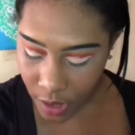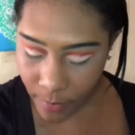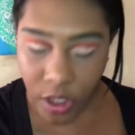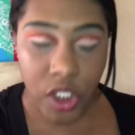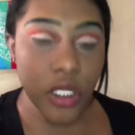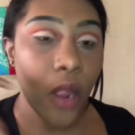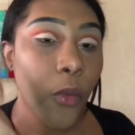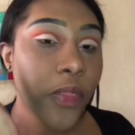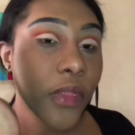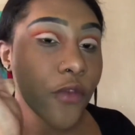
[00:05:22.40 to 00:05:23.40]
I'm gonna start
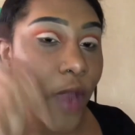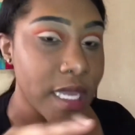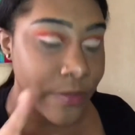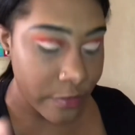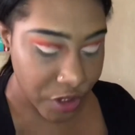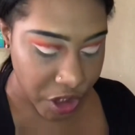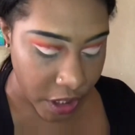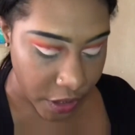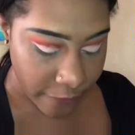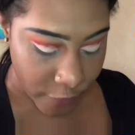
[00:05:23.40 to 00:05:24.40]
with the raspberry
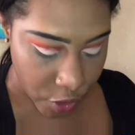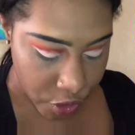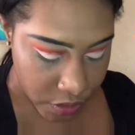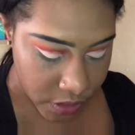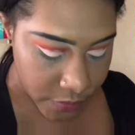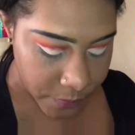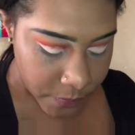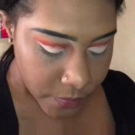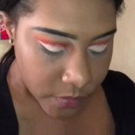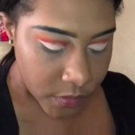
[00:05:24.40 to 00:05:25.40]
shade first.
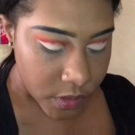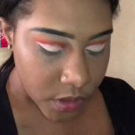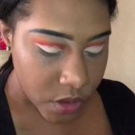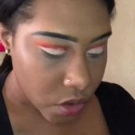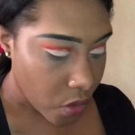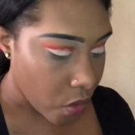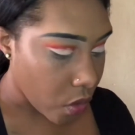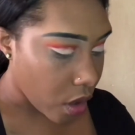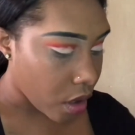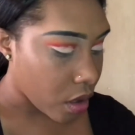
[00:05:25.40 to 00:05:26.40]
So
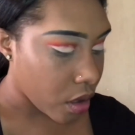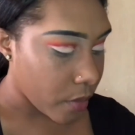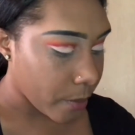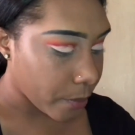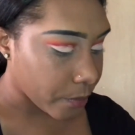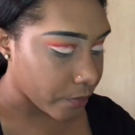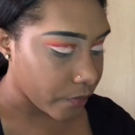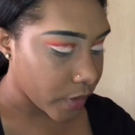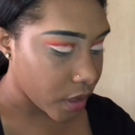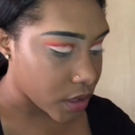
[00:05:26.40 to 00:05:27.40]

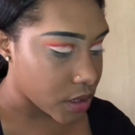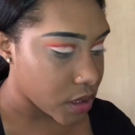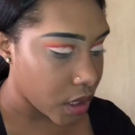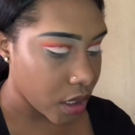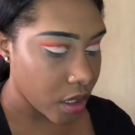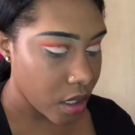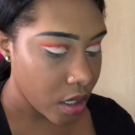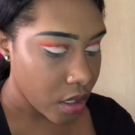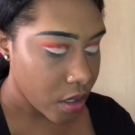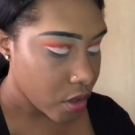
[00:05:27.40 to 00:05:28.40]
let's see.
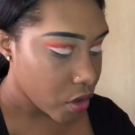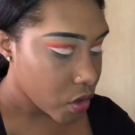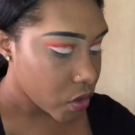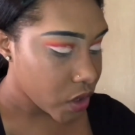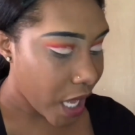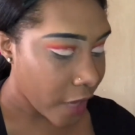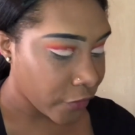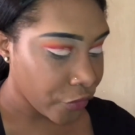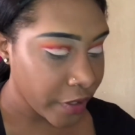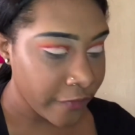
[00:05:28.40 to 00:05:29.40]
So I have
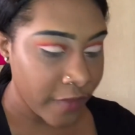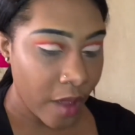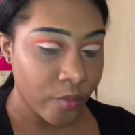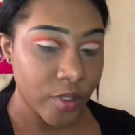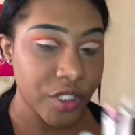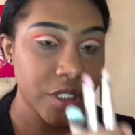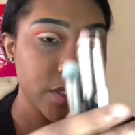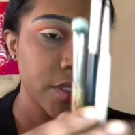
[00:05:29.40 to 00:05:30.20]
3 flat brushes,